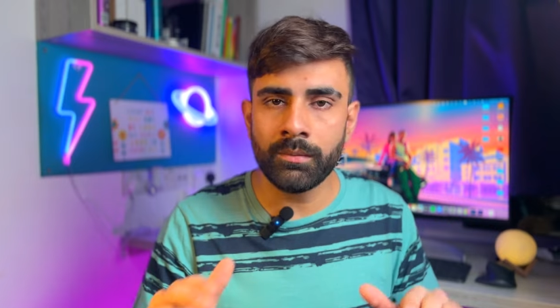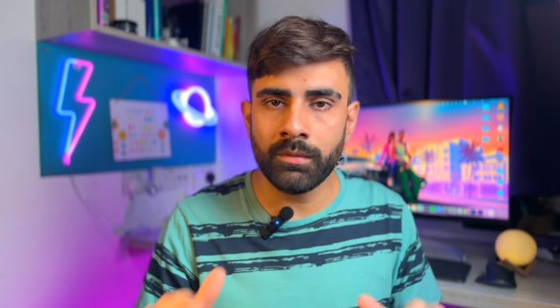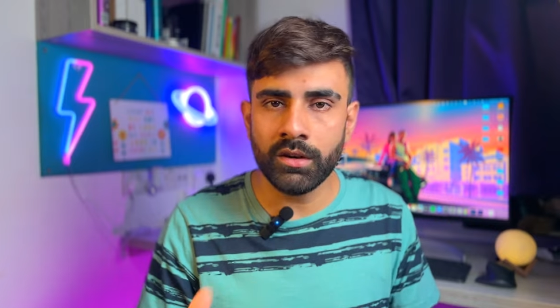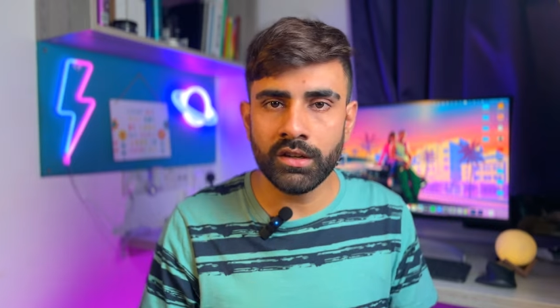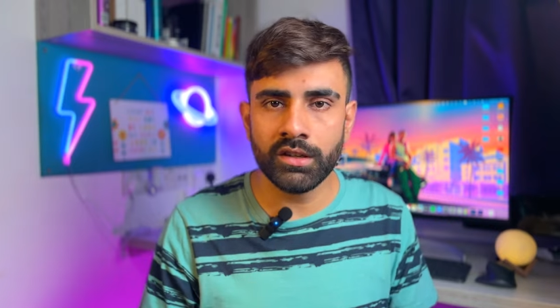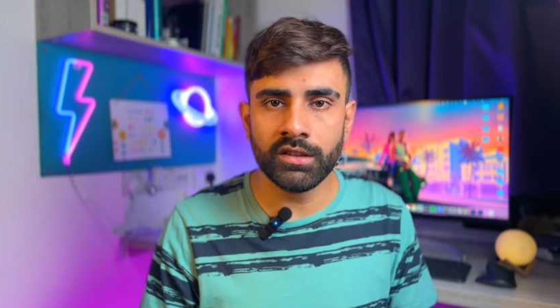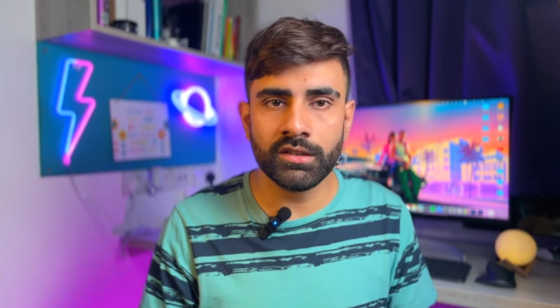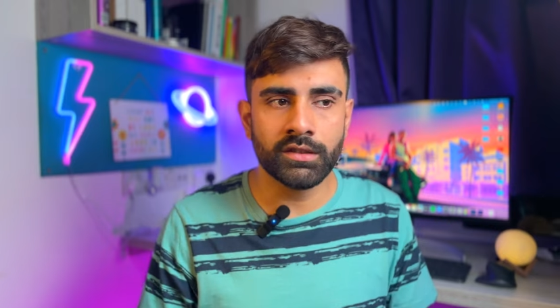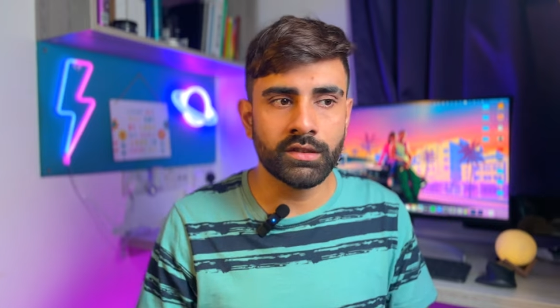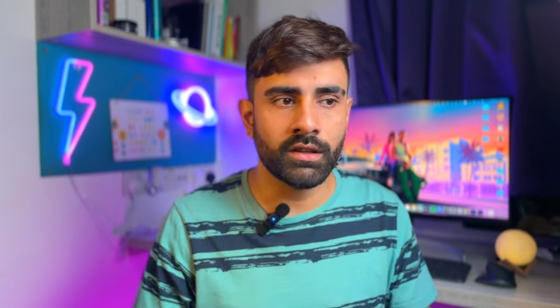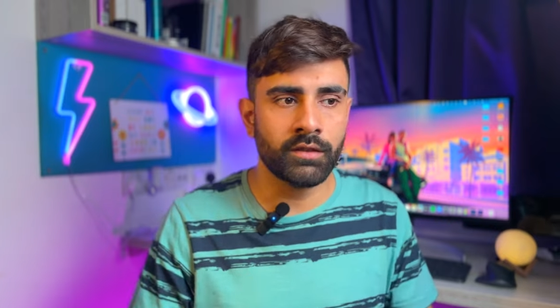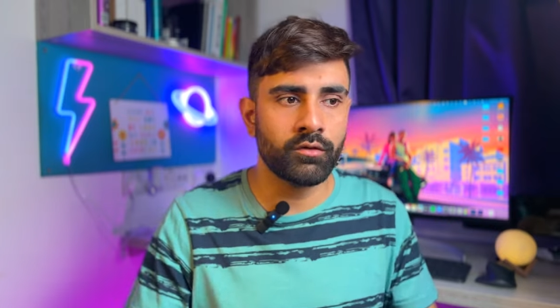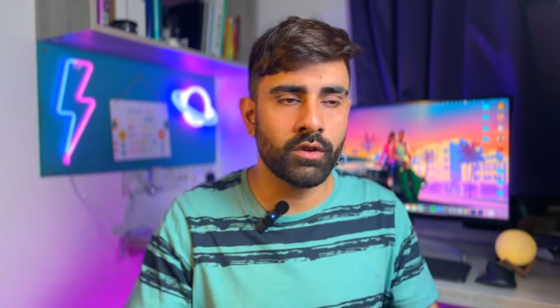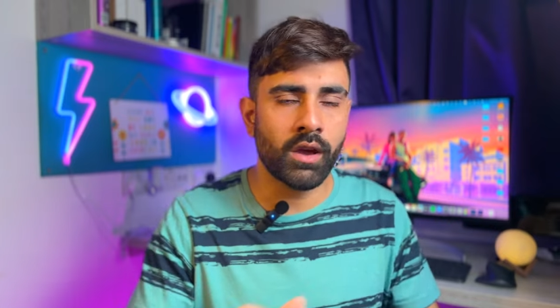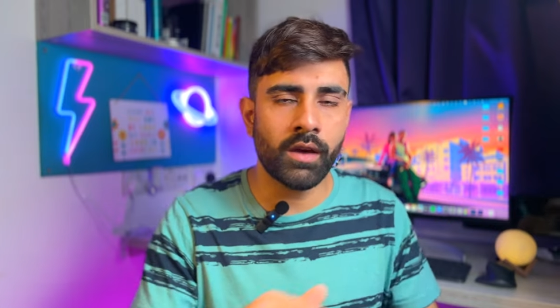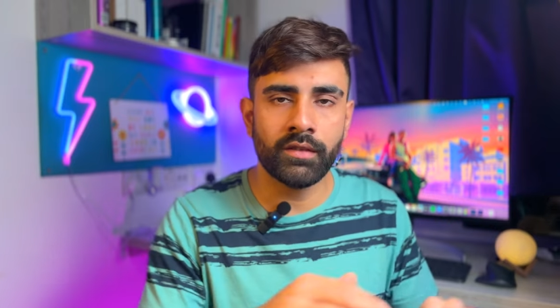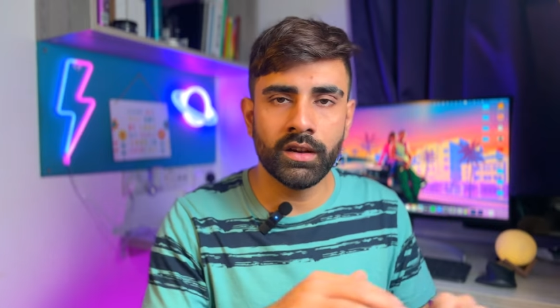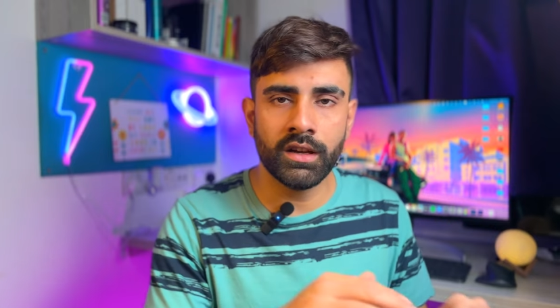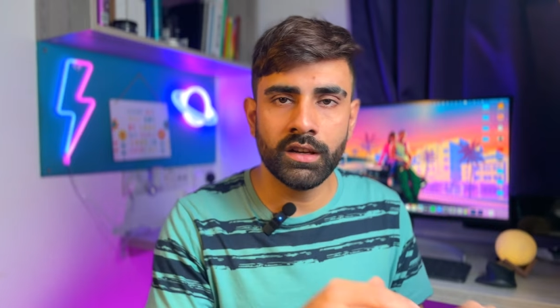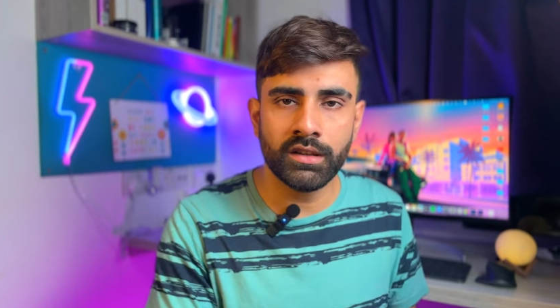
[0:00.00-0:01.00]
it is, if you
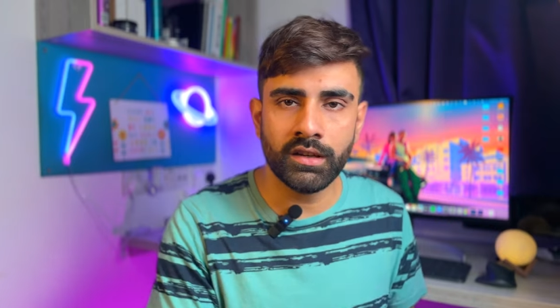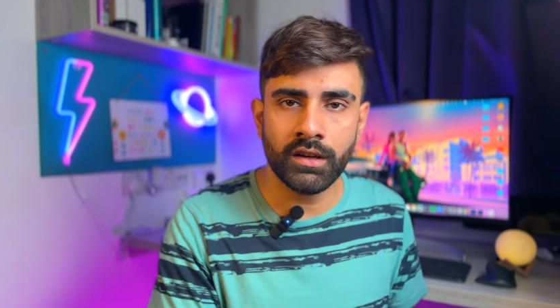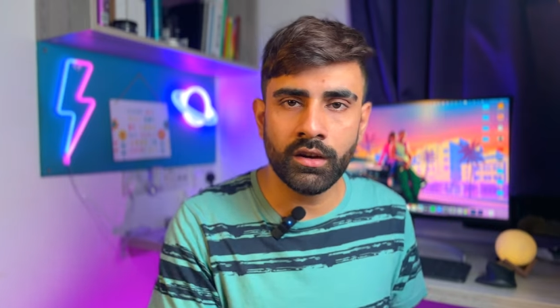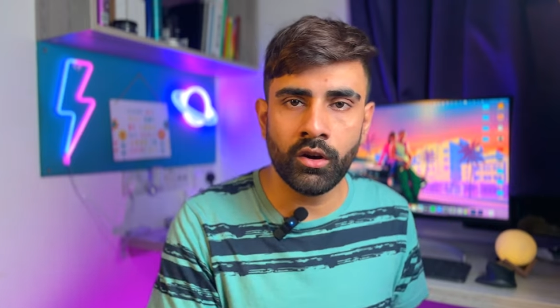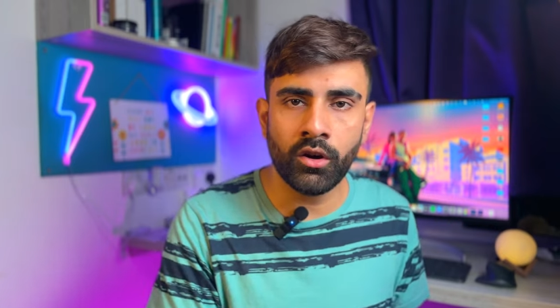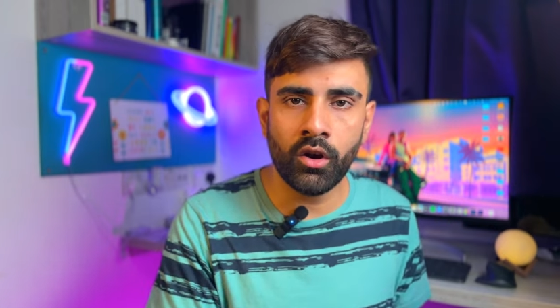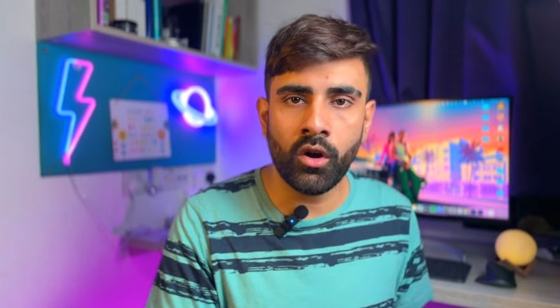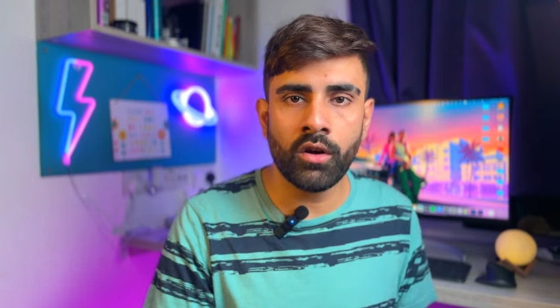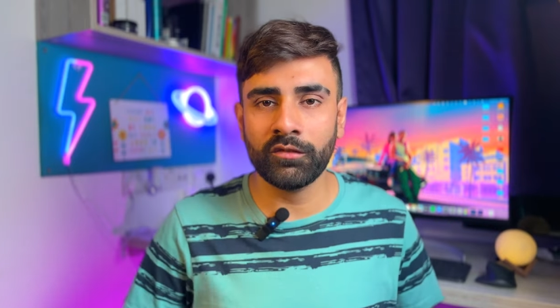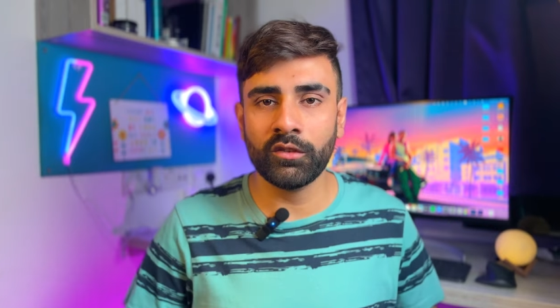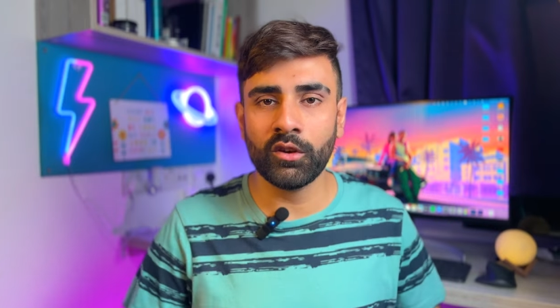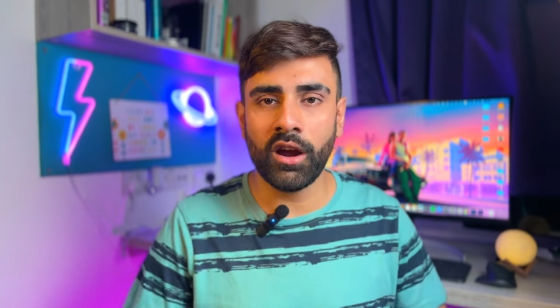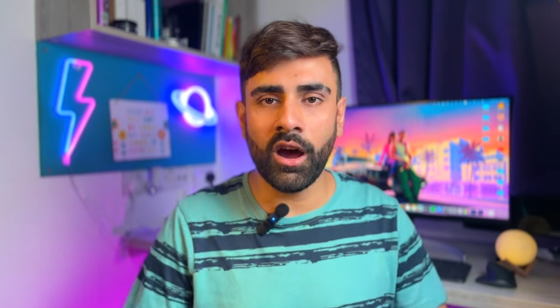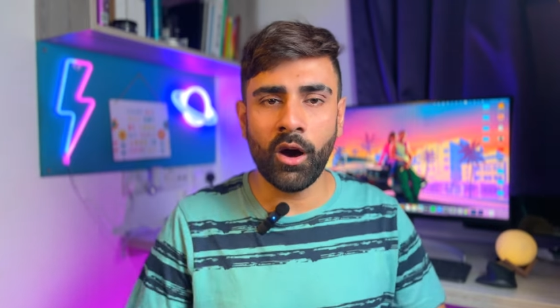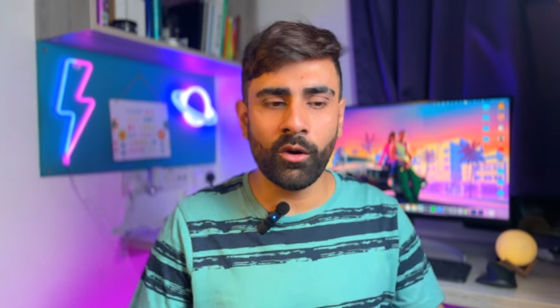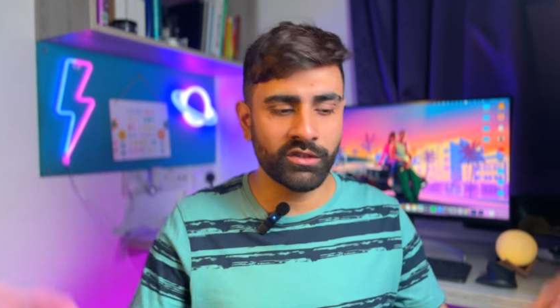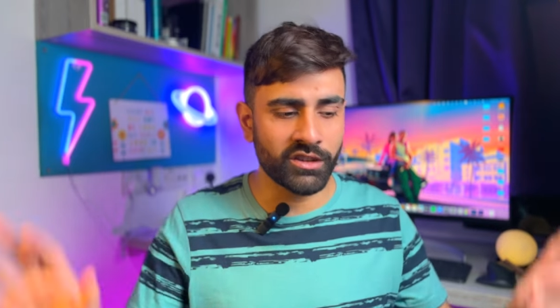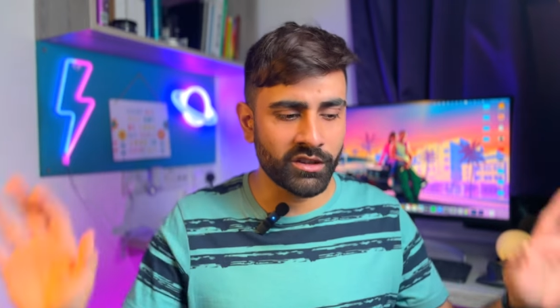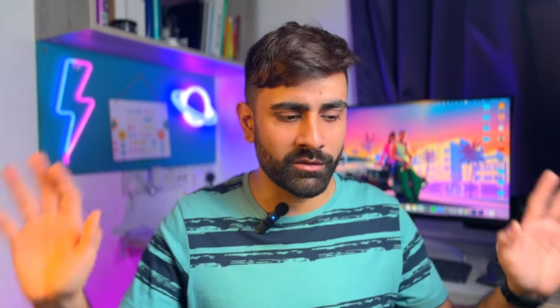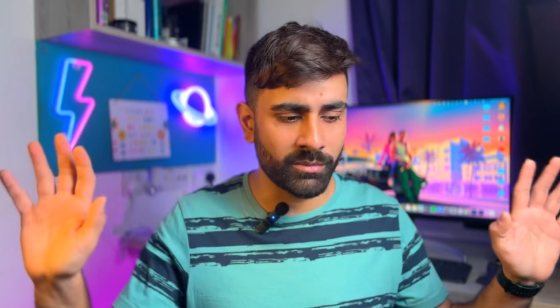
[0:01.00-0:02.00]
have eaten or not, your
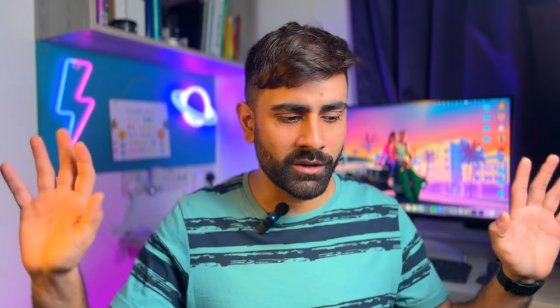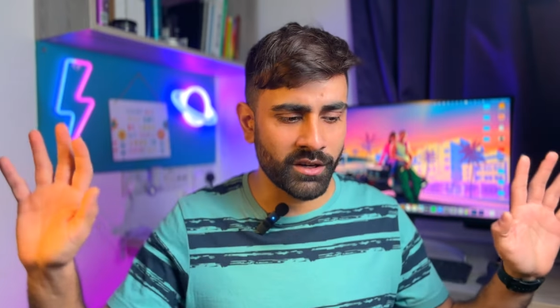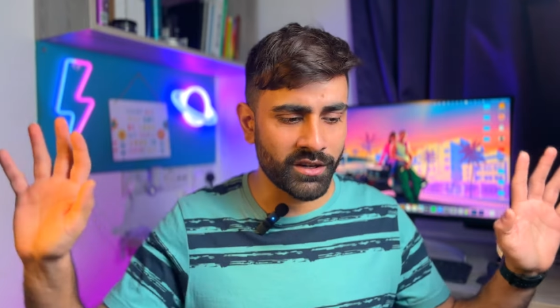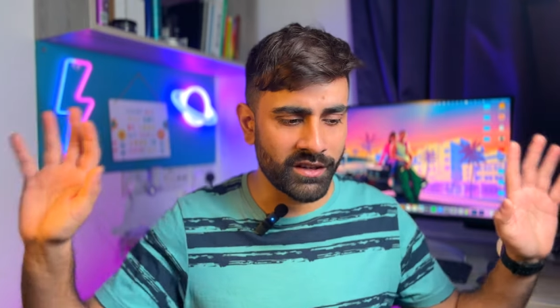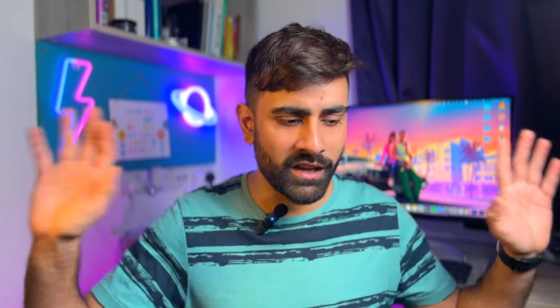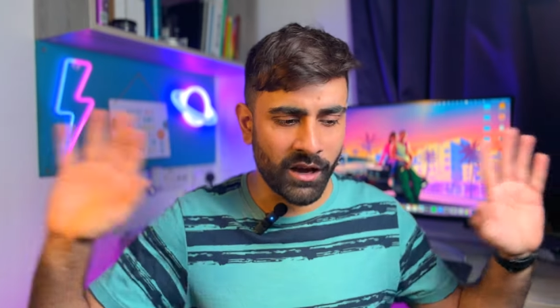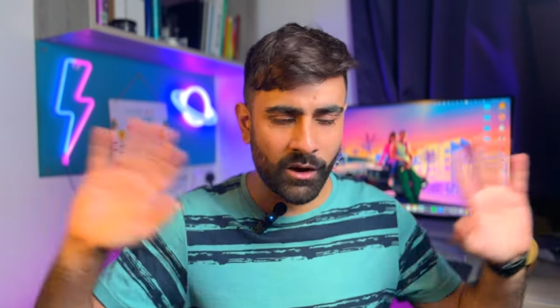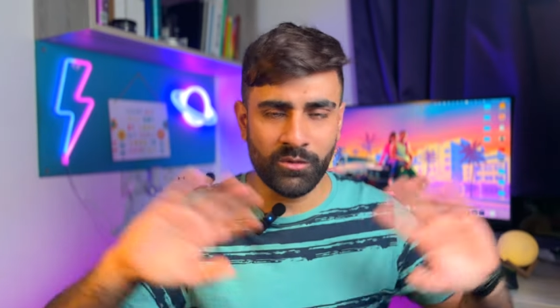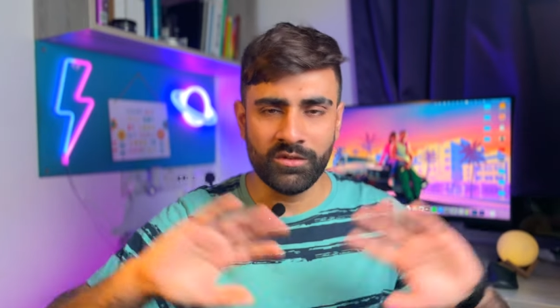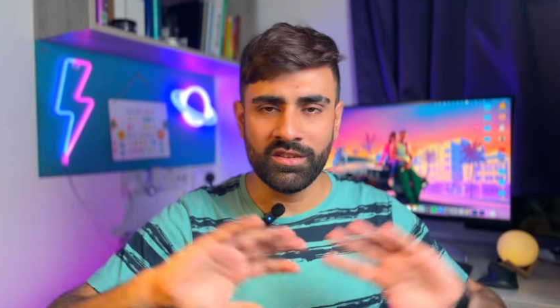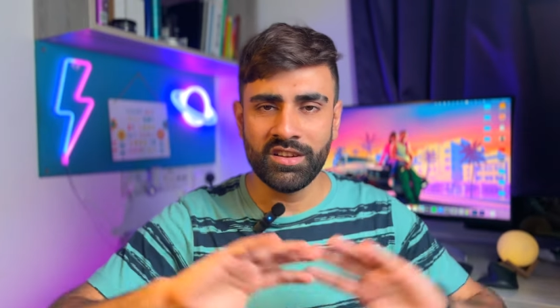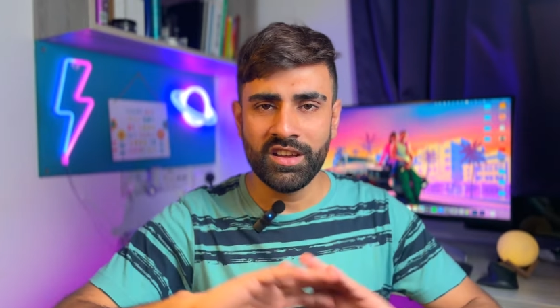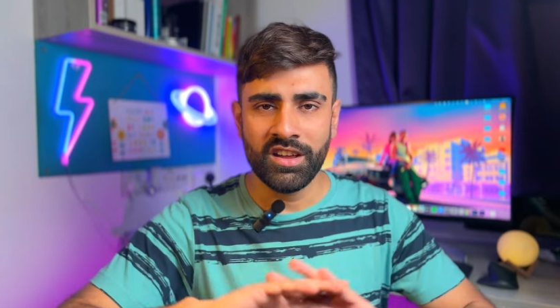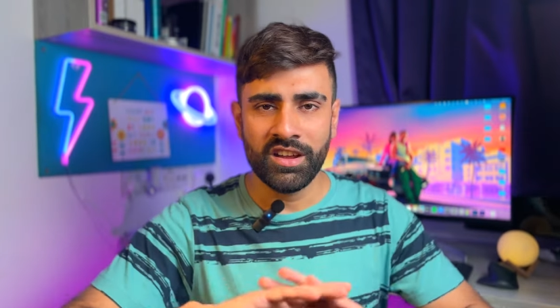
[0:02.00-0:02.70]
house is is burned down